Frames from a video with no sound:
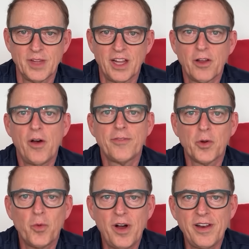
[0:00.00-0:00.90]
Hello,
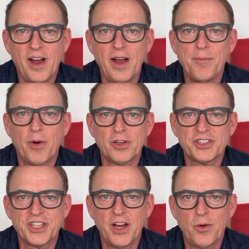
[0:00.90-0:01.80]
everyone. I'm
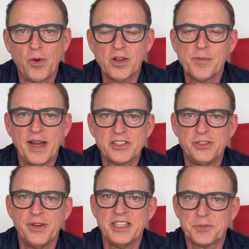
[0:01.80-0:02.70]
Marcel. Welcome back
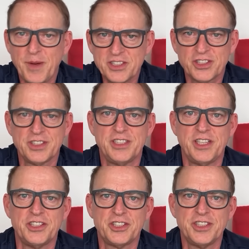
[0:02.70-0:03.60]
to a special
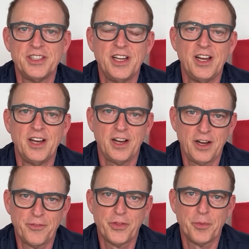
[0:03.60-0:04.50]
edition
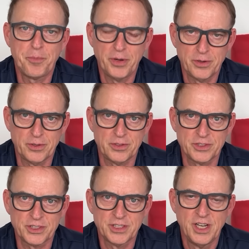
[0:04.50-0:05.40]
of The
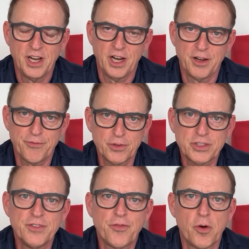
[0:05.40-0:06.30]
Pulse. Uh,
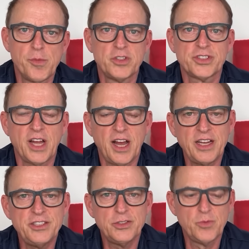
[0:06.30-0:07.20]
first and foremost,
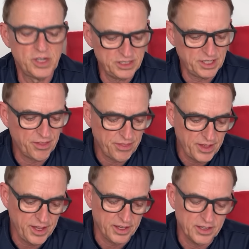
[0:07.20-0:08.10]
I do want to
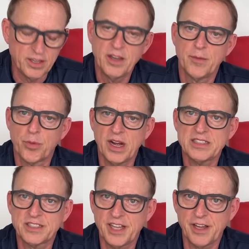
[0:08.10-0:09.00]
thank
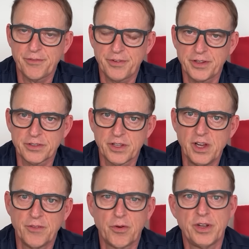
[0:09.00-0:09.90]
Brad Stanfield
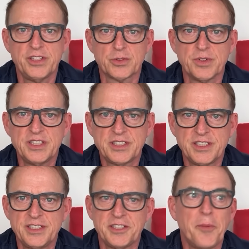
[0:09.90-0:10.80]
for his
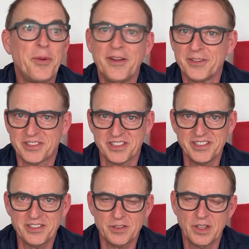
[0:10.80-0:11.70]
recent
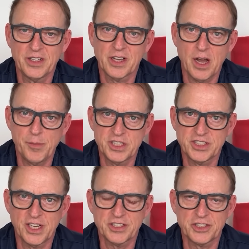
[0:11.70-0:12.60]
appearances in the comment
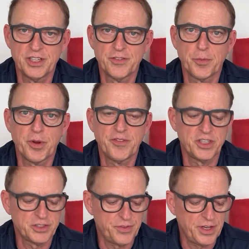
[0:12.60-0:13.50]
section of the
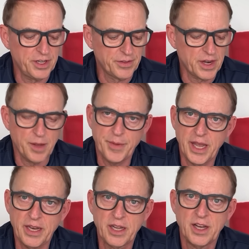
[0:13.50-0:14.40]
previous video that I
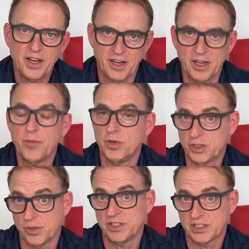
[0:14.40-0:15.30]
made, uh,
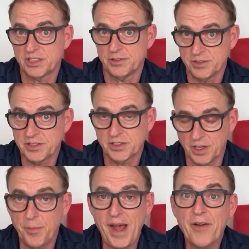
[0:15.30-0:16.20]
which was uh,
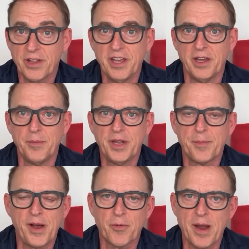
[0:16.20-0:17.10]
about him and
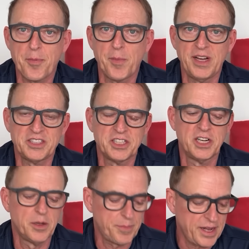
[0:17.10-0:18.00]
about rapamycin
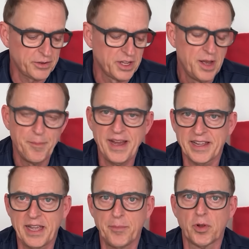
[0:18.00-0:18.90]
and about Matt
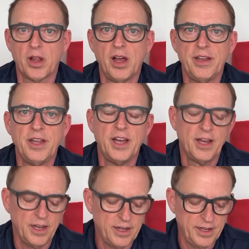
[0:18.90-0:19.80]
Kaeberlein
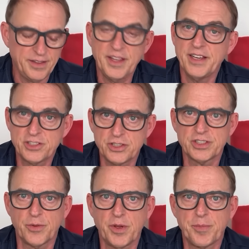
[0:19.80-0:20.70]
uh, and the
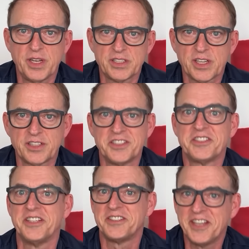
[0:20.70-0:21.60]
issues that we've been discussing
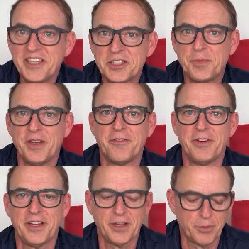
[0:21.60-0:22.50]
since his big
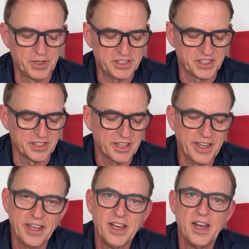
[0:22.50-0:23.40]
video
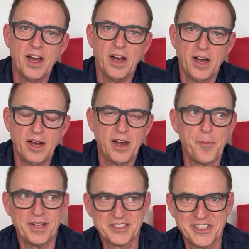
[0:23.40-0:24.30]
recently uh,
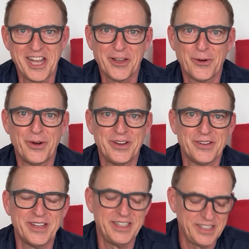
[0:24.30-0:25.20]
about snake
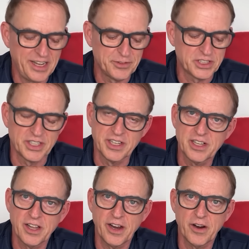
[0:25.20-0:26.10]
oil and David
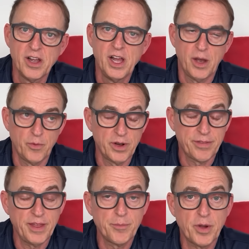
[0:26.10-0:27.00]
Sinclair. I want to
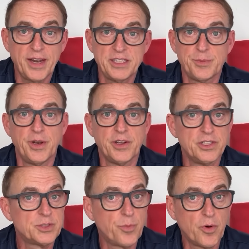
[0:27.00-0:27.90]
thank Brad. He's been a
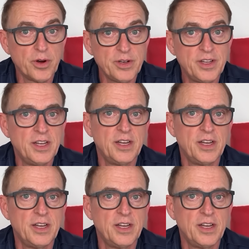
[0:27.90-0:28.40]
good sport.